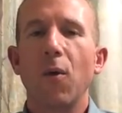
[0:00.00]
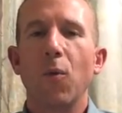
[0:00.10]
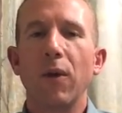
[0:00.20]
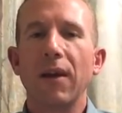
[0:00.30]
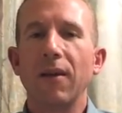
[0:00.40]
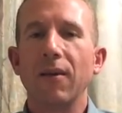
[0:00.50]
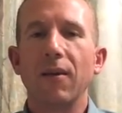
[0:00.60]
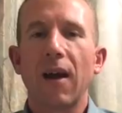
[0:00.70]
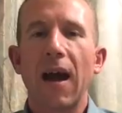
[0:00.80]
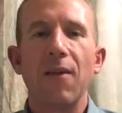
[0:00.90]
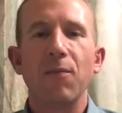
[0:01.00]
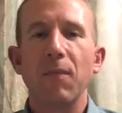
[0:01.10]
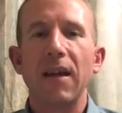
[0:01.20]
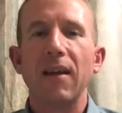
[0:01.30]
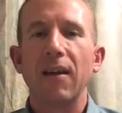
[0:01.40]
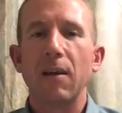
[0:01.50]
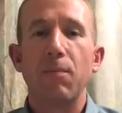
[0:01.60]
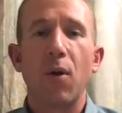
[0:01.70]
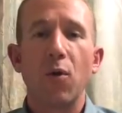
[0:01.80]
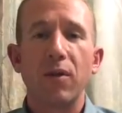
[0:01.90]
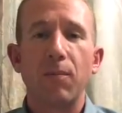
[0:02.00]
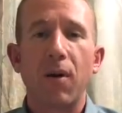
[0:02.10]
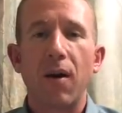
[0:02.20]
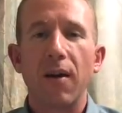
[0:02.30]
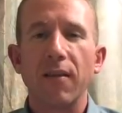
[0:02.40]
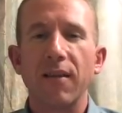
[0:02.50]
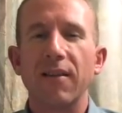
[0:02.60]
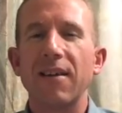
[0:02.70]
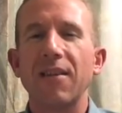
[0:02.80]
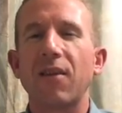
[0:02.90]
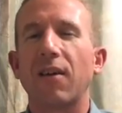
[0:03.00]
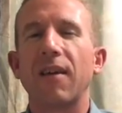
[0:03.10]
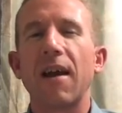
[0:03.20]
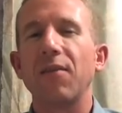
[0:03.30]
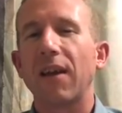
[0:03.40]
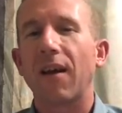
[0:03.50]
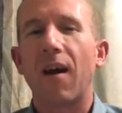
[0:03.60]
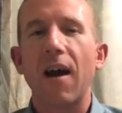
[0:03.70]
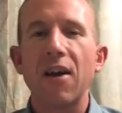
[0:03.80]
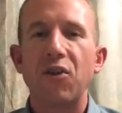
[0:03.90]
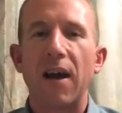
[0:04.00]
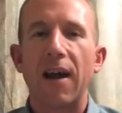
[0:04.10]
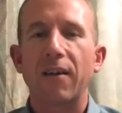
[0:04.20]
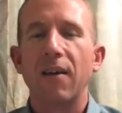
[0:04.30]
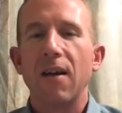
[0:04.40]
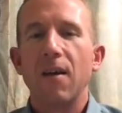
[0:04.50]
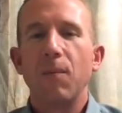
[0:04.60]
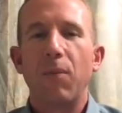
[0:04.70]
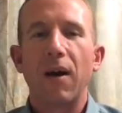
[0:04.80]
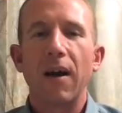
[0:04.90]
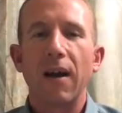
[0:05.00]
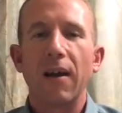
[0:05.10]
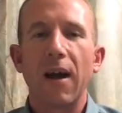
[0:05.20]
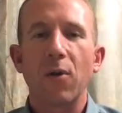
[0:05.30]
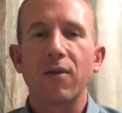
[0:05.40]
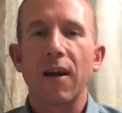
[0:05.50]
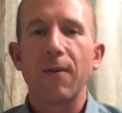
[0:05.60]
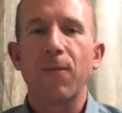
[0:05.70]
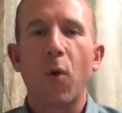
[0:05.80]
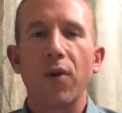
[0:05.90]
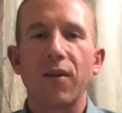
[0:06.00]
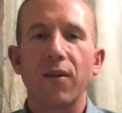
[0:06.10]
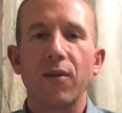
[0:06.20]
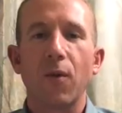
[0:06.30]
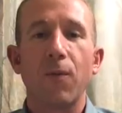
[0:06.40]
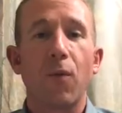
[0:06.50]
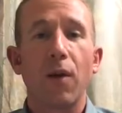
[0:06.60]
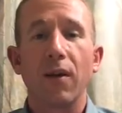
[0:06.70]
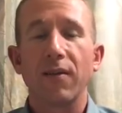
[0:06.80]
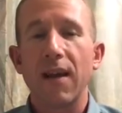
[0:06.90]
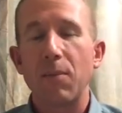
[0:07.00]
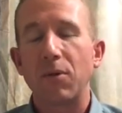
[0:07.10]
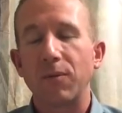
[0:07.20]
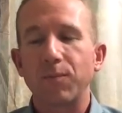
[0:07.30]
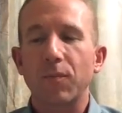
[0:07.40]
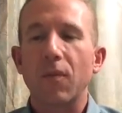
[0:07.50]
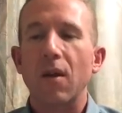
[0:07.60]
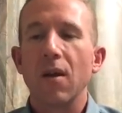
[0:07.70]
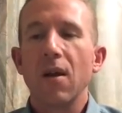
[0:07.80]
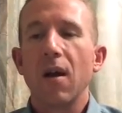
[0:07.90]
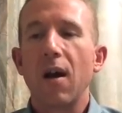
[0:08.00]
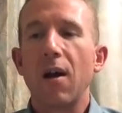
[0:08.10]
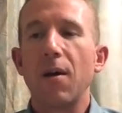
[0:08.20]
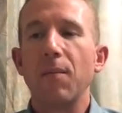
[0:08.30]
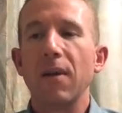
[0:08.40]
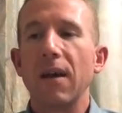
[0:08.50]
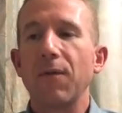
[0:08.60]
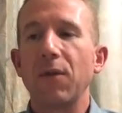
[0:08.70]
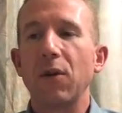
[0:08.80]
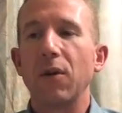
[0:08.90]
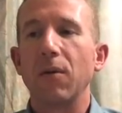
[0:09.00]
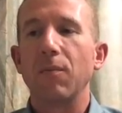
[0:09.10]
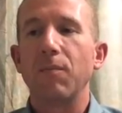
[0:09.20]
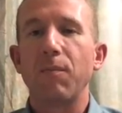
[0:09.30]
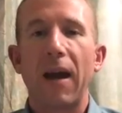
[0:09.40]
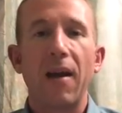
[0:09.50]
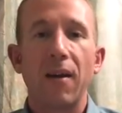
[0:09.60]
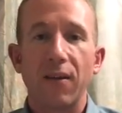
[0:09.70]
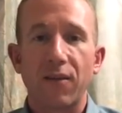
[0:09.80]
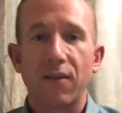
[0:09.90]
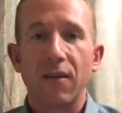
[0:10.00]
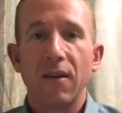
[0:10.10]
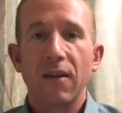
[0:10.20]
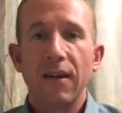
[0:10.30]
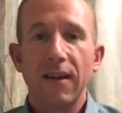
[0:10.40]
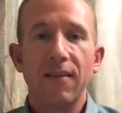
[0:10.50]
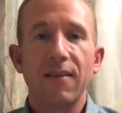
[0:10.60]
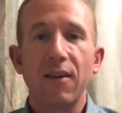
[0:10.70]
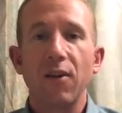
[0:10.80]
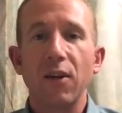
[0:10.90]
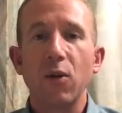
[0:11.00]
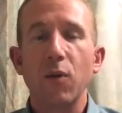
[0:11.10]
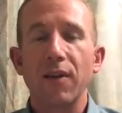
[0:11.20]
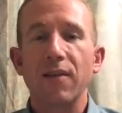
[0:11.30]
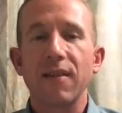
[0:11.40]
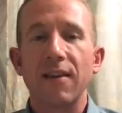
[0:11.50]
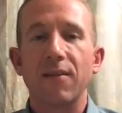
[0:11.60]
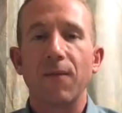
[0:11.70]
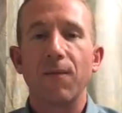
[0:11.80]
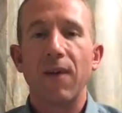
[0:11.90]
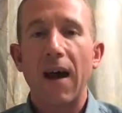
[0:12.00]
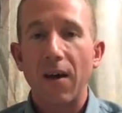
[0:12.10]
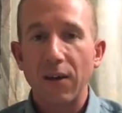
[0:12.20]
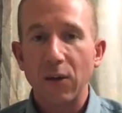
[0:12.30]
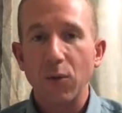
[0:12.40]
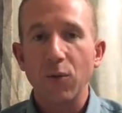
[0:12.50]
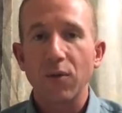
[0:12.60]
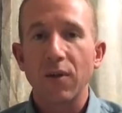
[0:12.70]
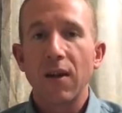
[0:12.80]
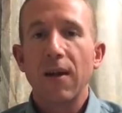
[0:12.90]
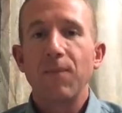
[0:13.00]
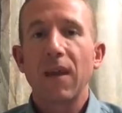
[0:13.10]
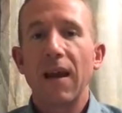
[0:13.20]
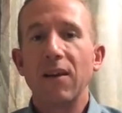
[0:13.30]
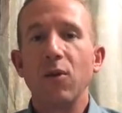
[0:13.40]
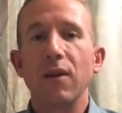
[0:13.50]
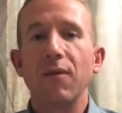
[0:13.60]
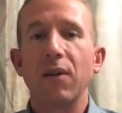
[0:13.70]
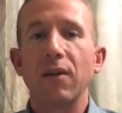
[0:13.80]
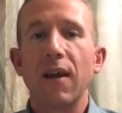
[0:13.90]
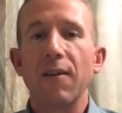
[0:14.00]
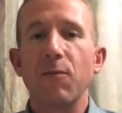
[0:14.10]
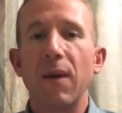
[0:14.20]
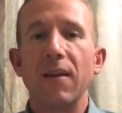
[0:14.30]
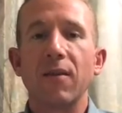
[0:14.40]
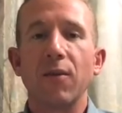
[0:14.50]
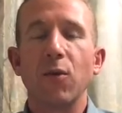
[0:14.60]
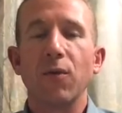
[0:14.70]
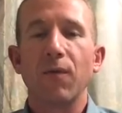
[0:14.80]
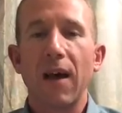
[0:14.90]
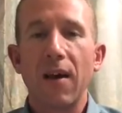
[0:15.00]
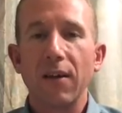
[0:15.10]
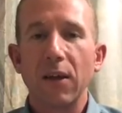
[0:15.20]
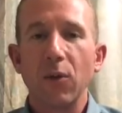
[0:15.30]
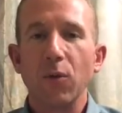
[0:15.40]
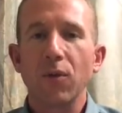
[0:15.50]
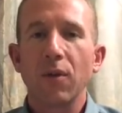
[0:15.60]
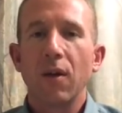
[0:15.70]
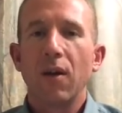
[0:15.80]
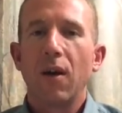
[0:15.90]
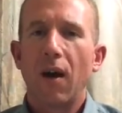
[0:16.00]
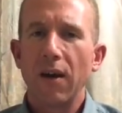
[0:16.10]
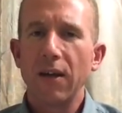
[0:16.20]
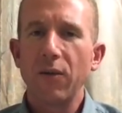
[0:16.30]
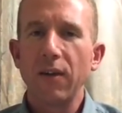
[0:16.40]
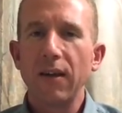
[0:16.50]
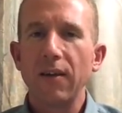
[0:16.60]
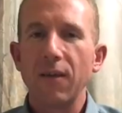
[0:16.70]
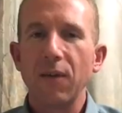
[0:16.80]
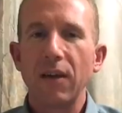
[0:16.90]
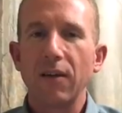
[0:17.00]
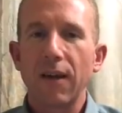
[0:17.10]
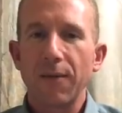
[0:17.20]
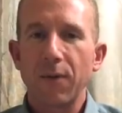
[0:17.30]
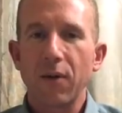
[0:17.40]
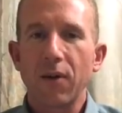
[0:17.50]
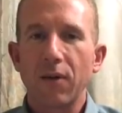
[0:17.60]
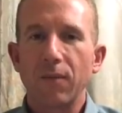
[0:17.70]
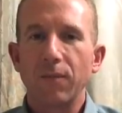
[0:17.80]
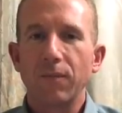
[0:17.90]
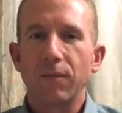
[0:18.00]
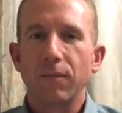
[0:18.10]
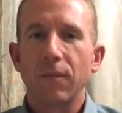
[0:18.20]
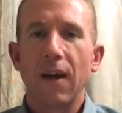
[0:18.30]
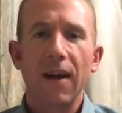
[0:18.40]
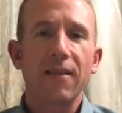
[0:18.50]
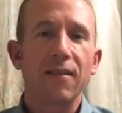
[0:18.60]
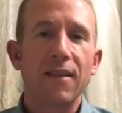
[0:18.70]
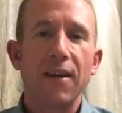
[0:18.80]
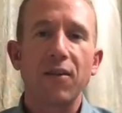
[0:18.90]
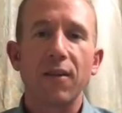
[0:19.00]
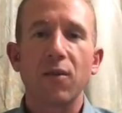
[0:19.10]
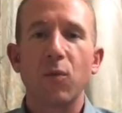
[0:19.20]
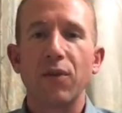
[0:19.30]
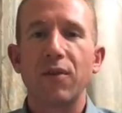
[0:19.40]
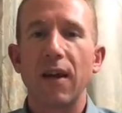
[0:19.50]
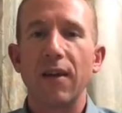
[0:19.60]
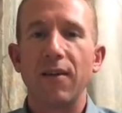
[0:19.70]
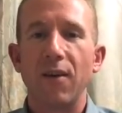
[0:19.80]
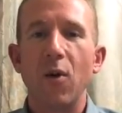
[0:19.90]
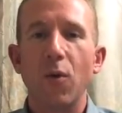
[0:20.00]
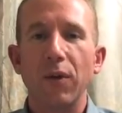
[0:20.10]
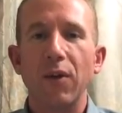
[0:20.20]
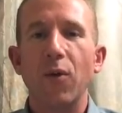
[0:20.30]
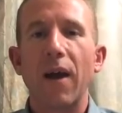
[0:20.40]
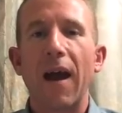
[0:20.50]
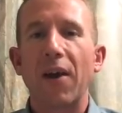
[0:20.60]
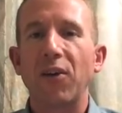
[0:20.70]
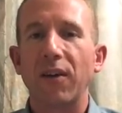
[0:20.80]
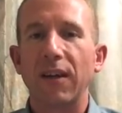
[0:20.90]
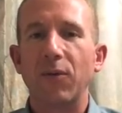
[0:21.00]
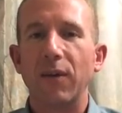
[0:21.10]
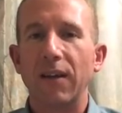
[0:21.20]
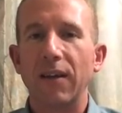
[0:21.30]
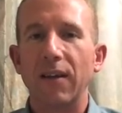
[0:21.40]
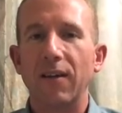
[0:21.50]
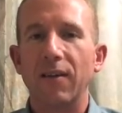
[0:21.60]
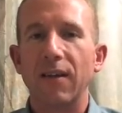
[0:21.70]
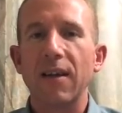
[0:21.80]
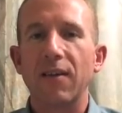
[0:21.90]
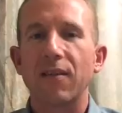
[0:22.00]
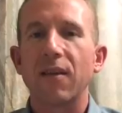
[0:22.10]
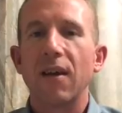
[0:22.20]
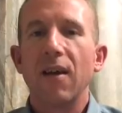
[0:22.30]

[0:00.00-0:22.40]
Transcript: we have meaning imposed upon us. In a sense, our lives get hijacked by outside forces. So for example, if your parents instill you with a sense of values and you live your life based on those values, are you really living your life at all? An existentialist would say, no, you don't actually really exist